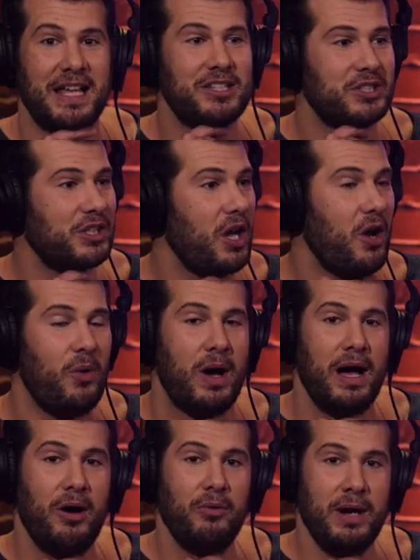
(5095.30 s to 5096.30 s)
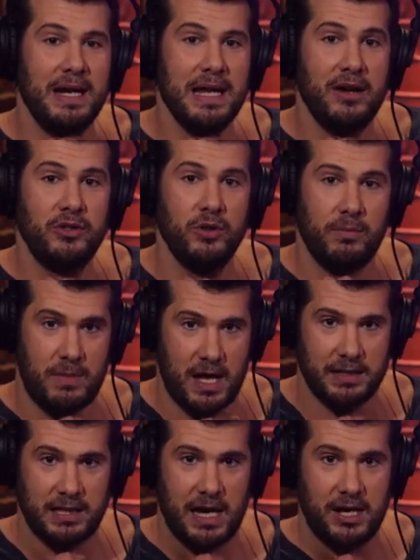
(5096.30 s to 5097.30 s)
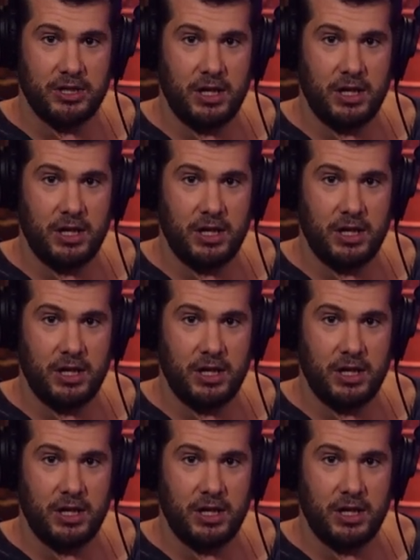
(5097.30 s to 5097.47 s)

Let's go right now to a montage